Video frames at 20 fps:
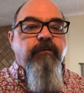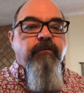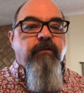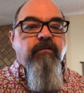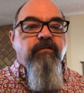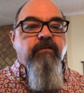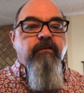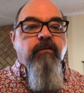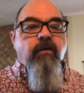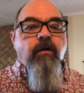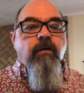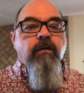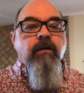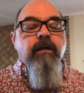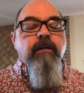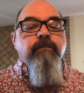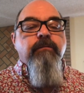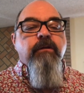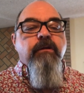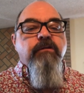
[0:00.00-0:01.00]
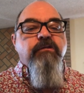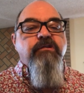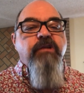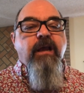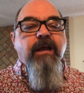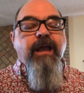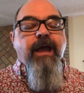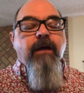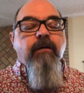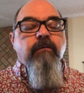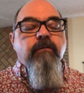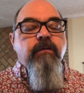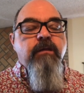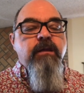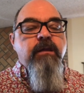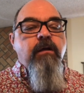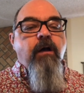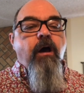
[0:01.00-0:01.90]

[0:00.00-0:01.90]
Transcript: First of all, check out the